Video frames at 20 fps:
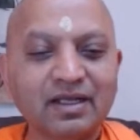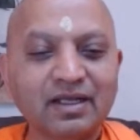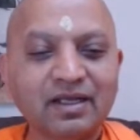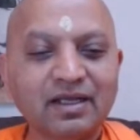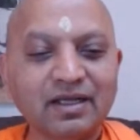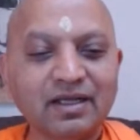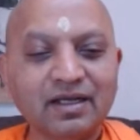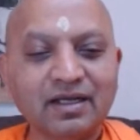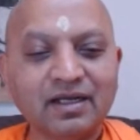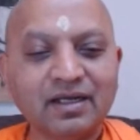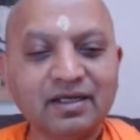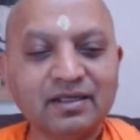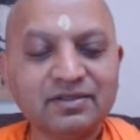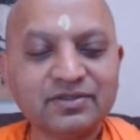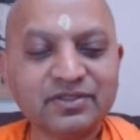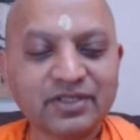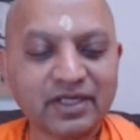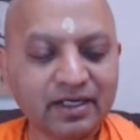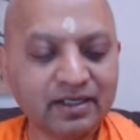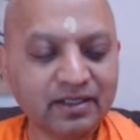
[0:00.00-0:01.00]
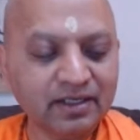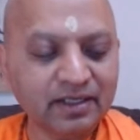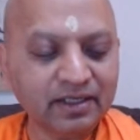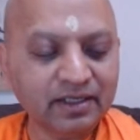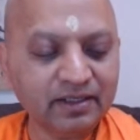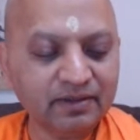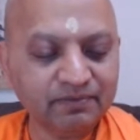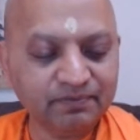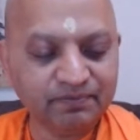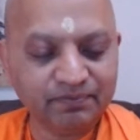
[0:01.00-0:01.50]
And
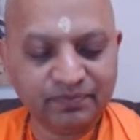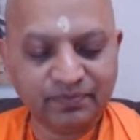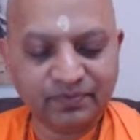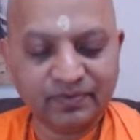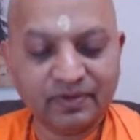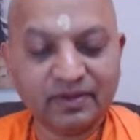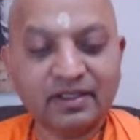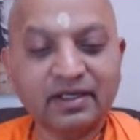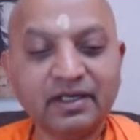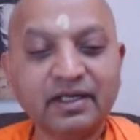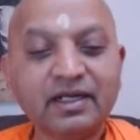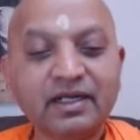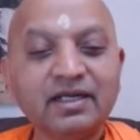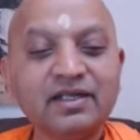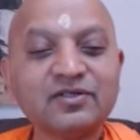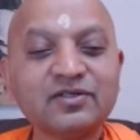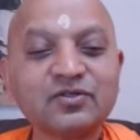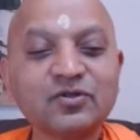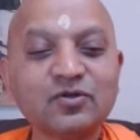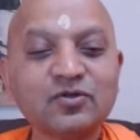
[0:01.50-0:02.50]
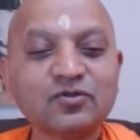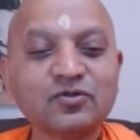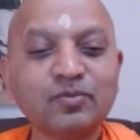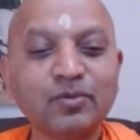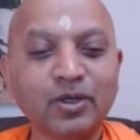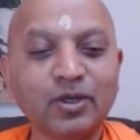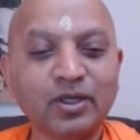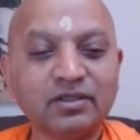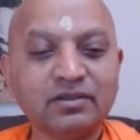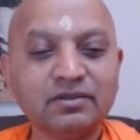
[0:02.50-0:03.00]
secondly, the needle is so
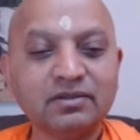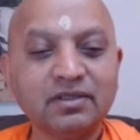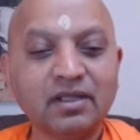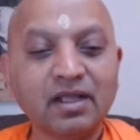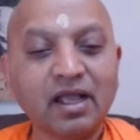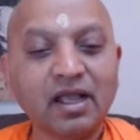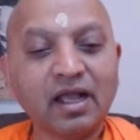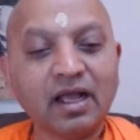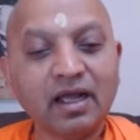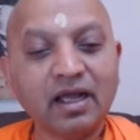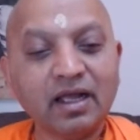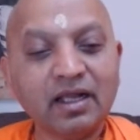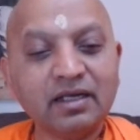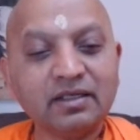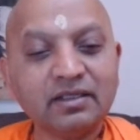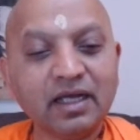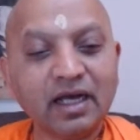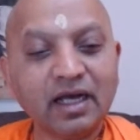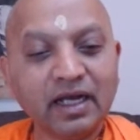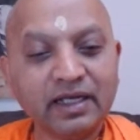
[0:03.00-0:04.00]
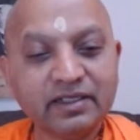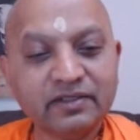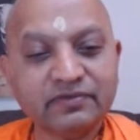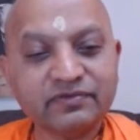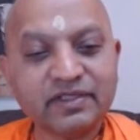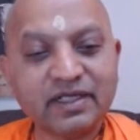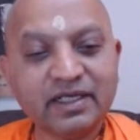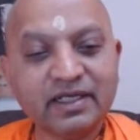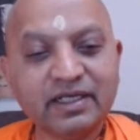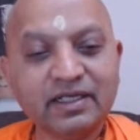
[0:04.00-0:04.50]
small and the eye of the
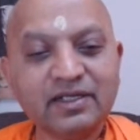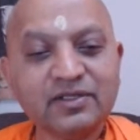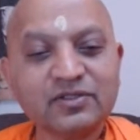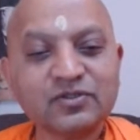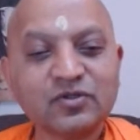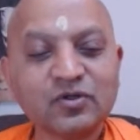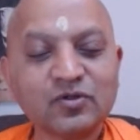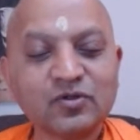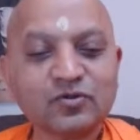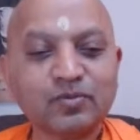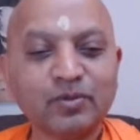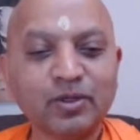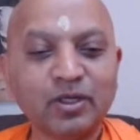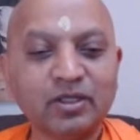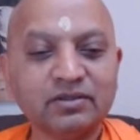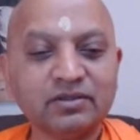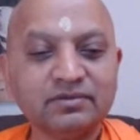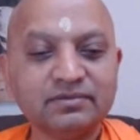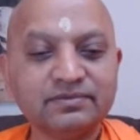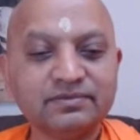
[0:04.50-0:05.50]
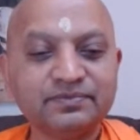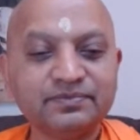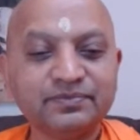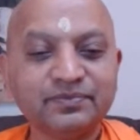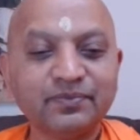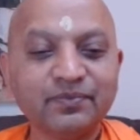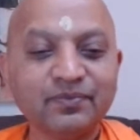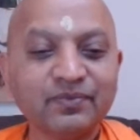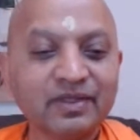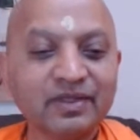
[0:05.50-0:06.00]
needle is so small.
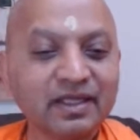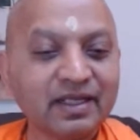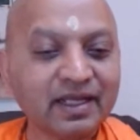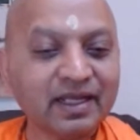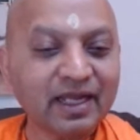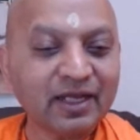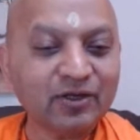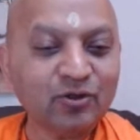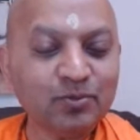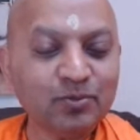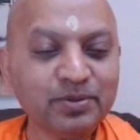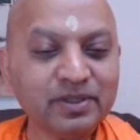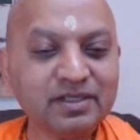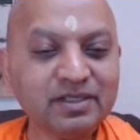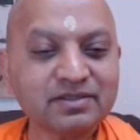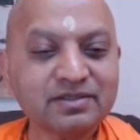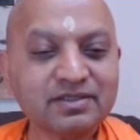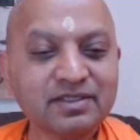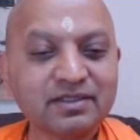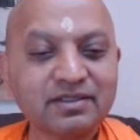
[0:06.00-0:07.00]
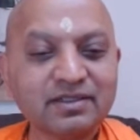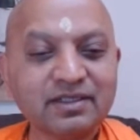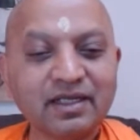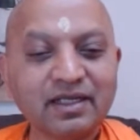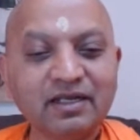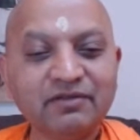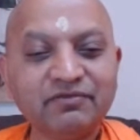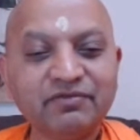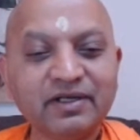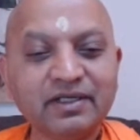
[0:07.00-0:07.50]
Can you pierce that
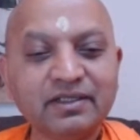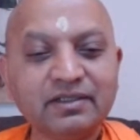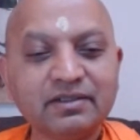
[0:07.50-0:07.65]
elephant?